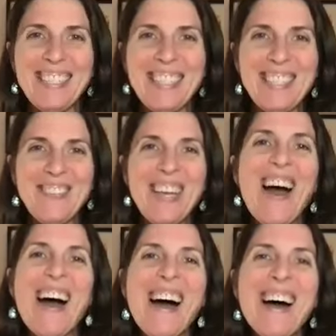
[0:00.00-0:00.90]
here we
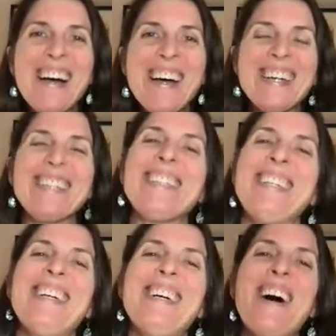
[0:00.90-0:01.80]
are.
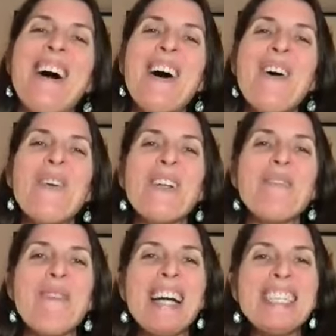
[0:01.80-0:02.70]
One of
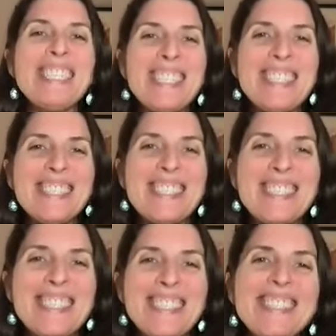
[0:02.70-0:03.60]
my
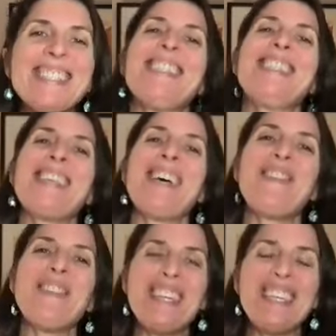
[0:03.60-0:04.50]
sisters,
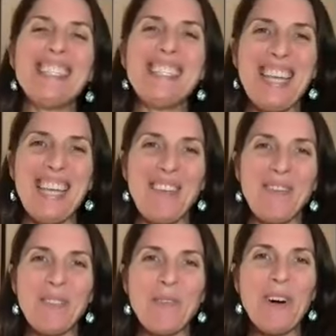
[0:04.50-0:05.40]
Stephanie
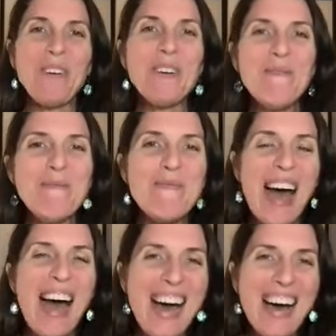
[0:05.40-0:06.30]
James. Welcome
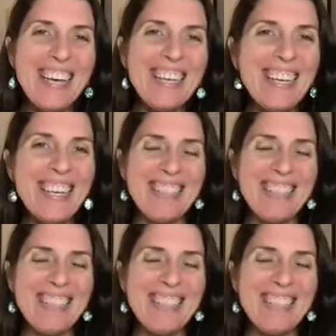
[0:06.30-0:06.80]
back.